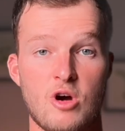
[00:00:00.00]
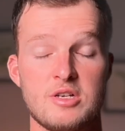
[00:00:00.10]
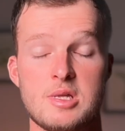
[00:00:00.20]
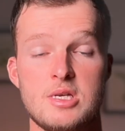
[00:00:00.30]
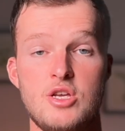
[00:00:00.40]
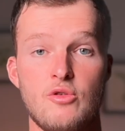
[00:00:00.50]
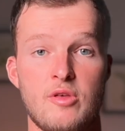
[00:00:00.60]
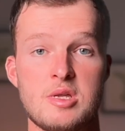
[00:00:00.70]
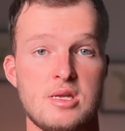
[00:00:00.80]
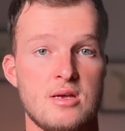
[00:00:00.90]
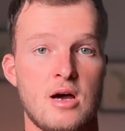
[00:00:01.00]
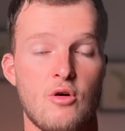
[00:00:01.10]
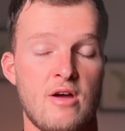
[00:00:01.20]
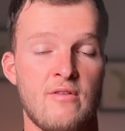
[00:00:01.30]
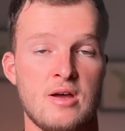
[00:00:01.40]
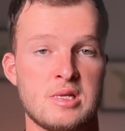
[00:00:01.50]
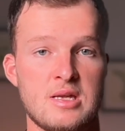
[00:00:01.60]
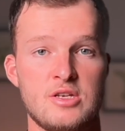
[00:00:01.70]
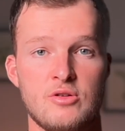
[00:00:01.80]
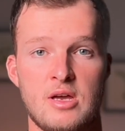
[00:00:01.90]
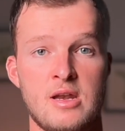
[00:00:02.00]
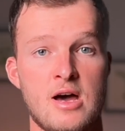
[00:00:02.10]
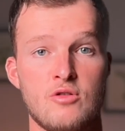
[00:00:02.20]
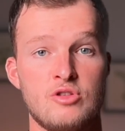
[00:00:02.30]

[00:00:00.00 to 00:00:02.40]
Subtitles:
What is new this year, however, is that you can now